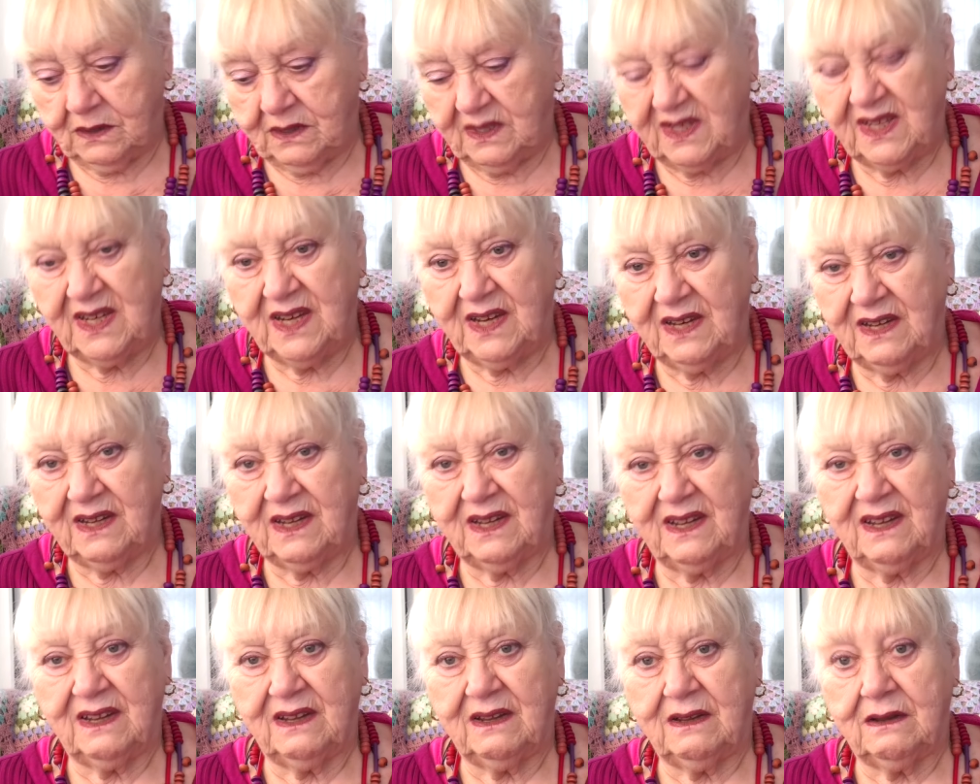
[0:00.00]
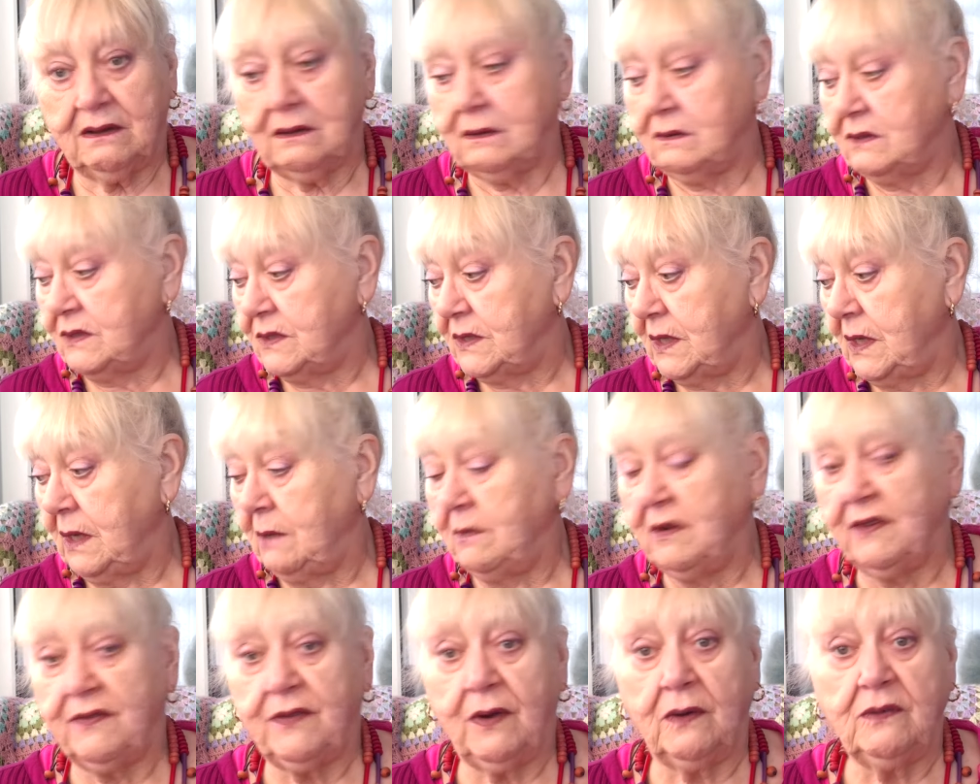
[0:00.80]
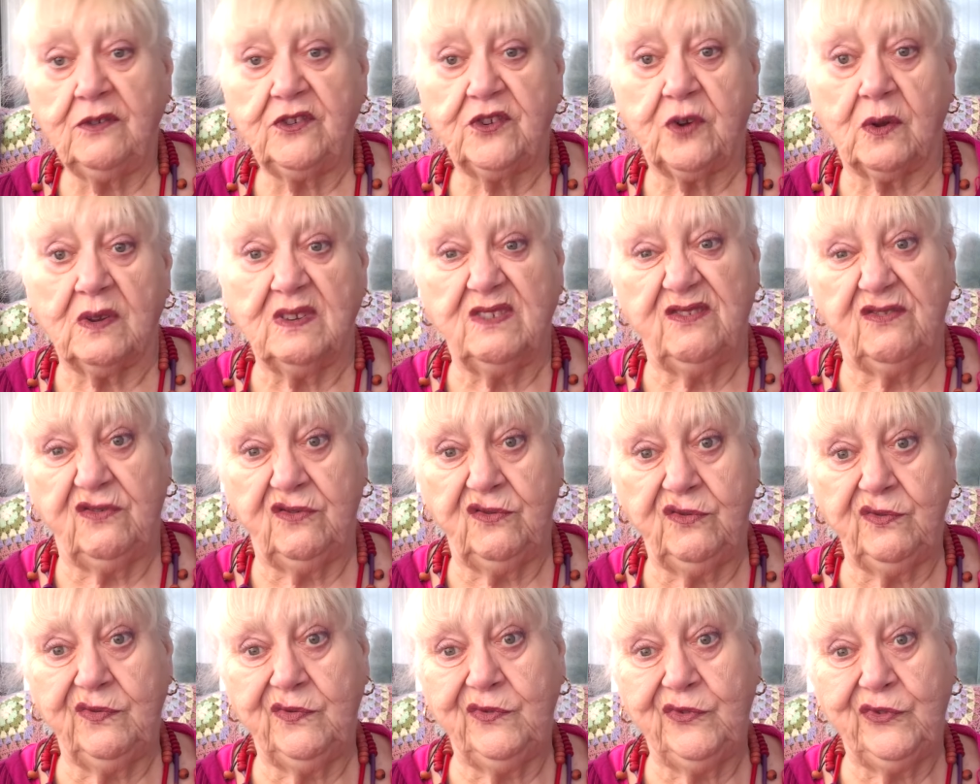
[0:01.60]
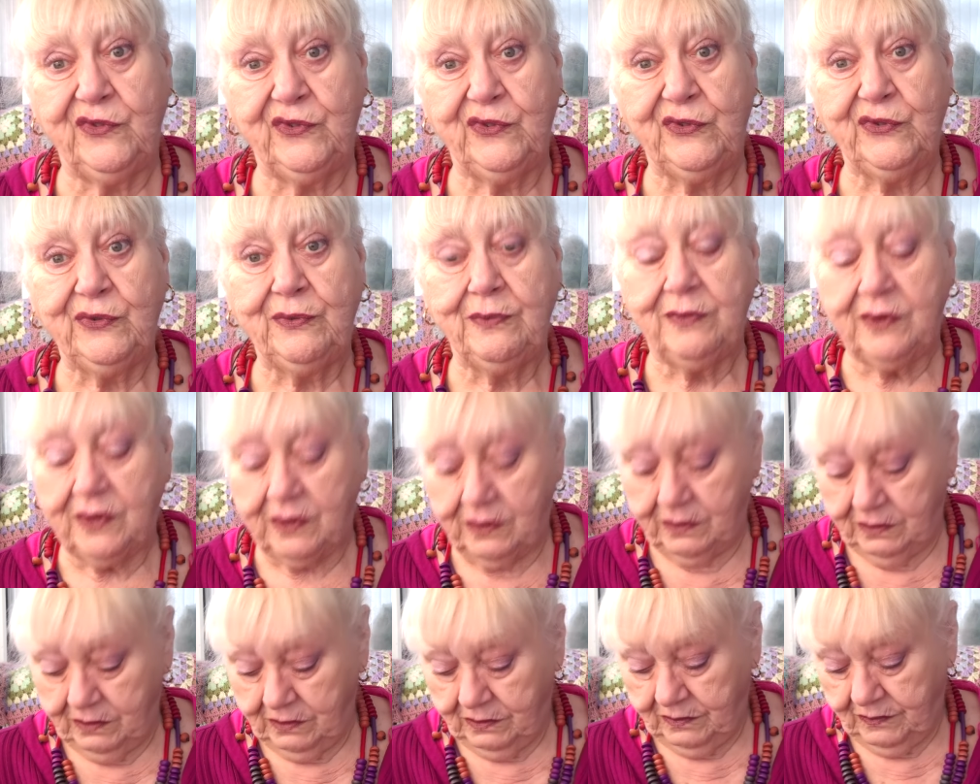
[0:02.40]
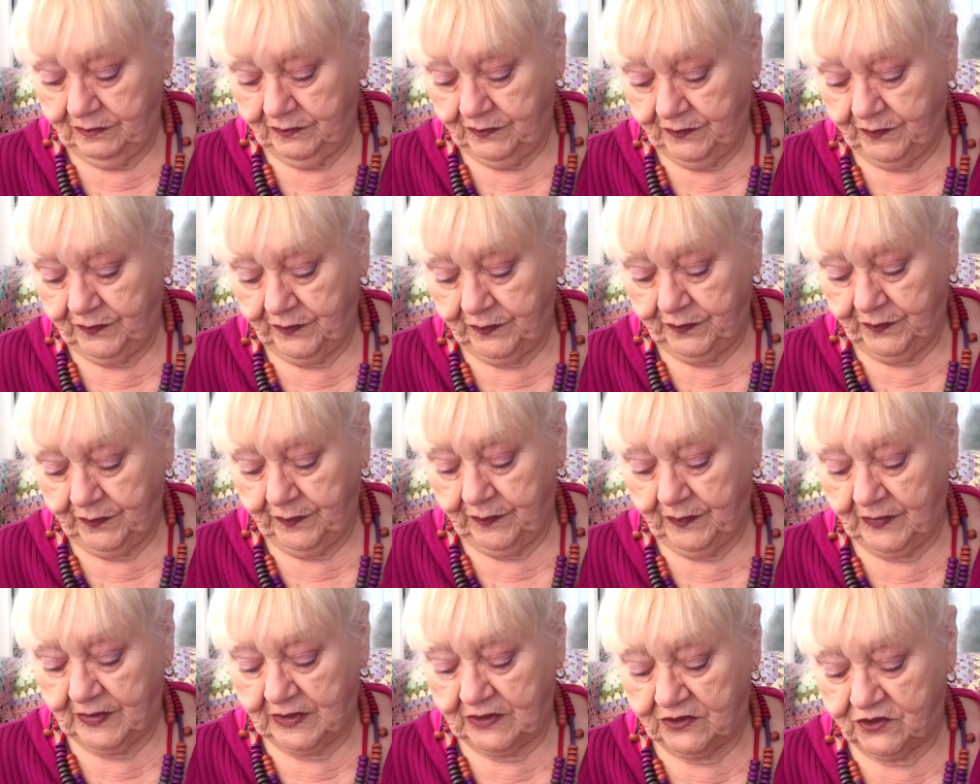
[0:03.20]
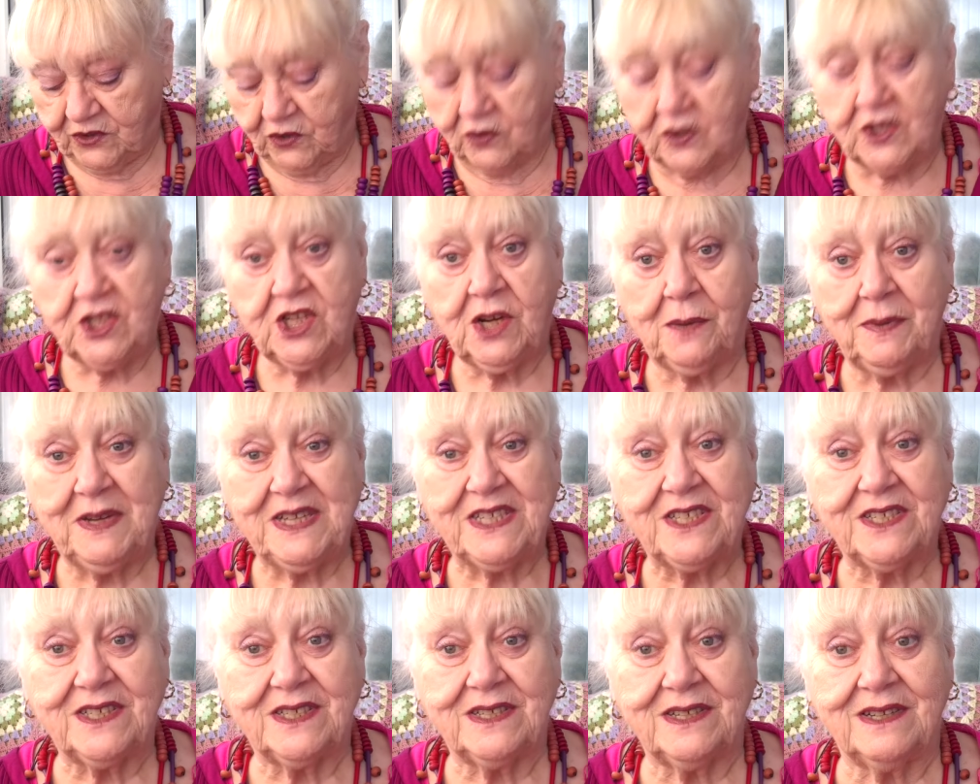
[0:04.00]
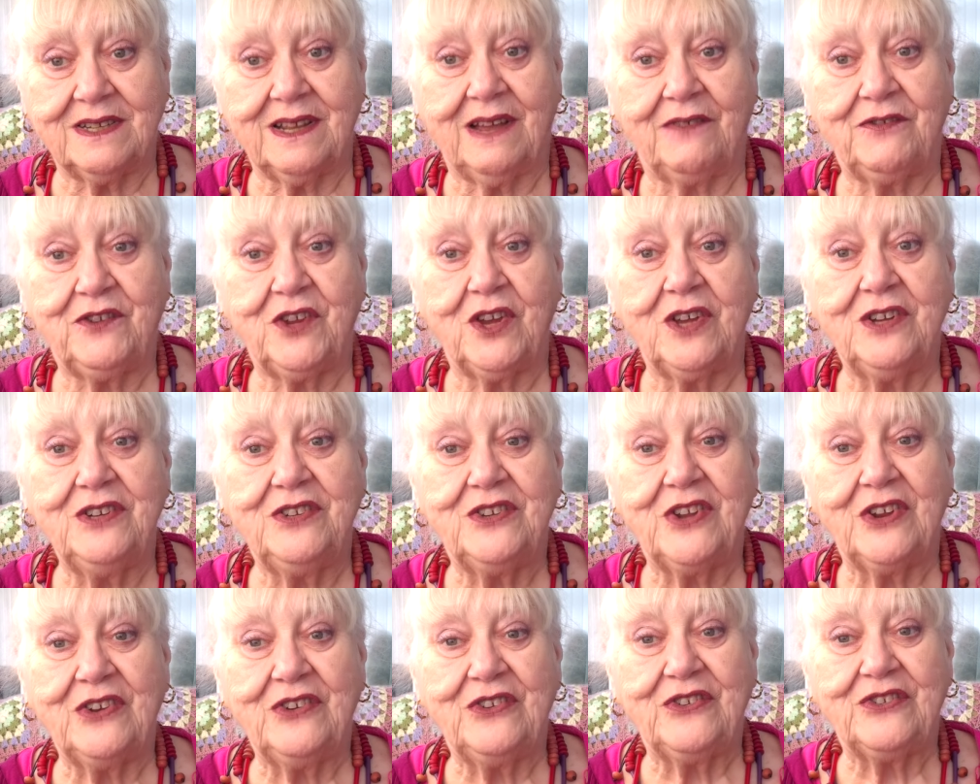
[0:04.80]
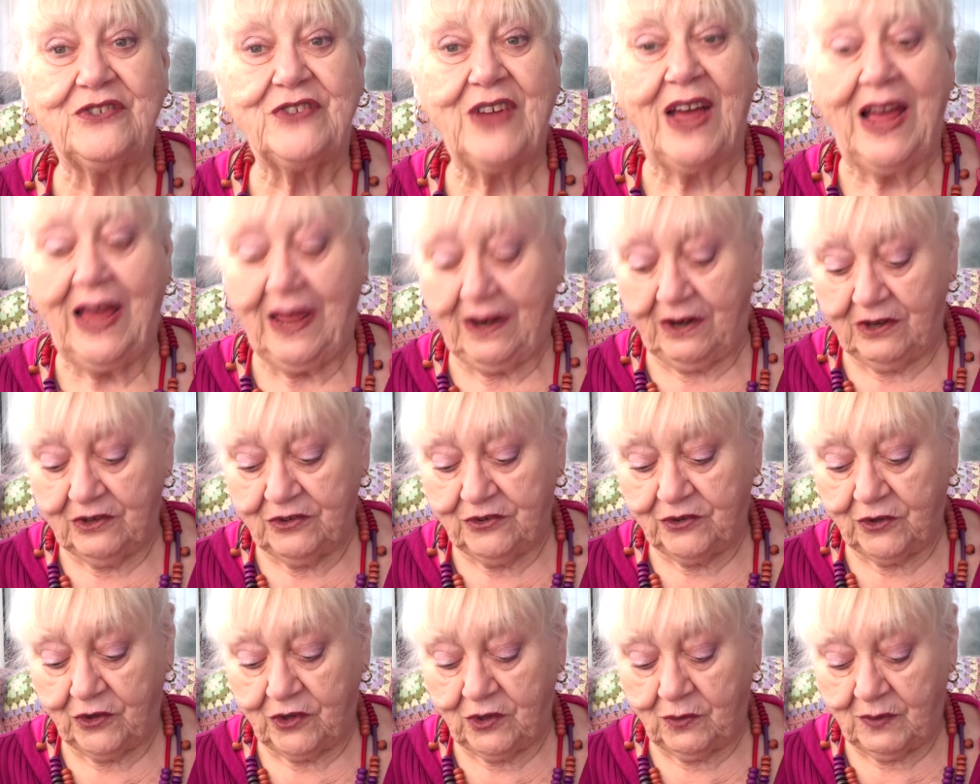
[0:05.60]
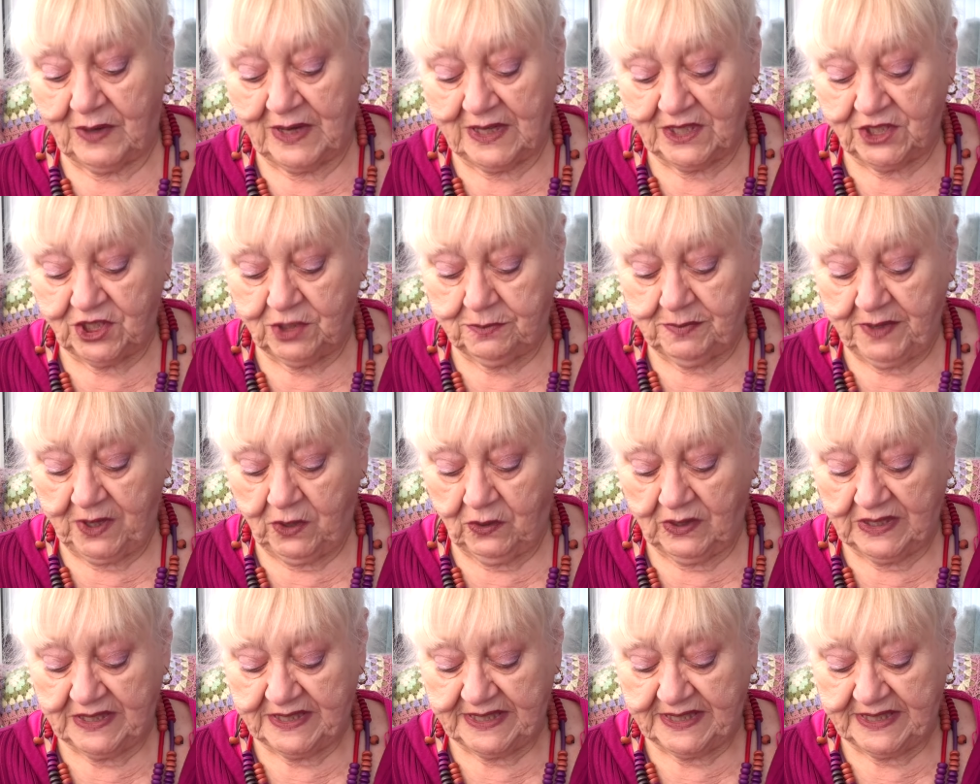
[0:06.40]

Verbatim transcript: Hmm. See, my phone's going zzz, zzz. It's a good job it's, I've turned it on to silent, otherwise you'd be going